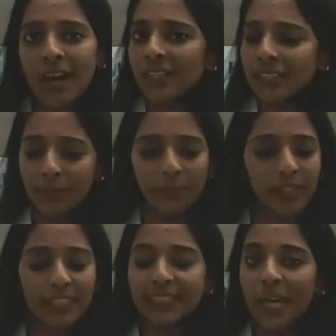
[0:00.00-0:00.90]
A simple
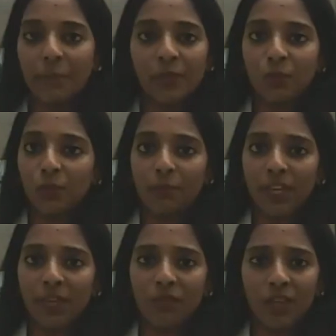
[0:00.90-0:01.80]
example would
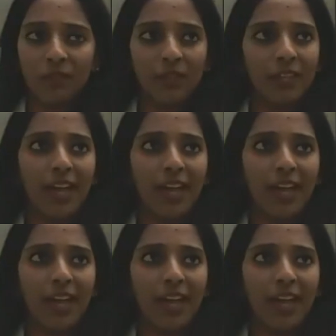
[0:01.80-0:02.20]
be when we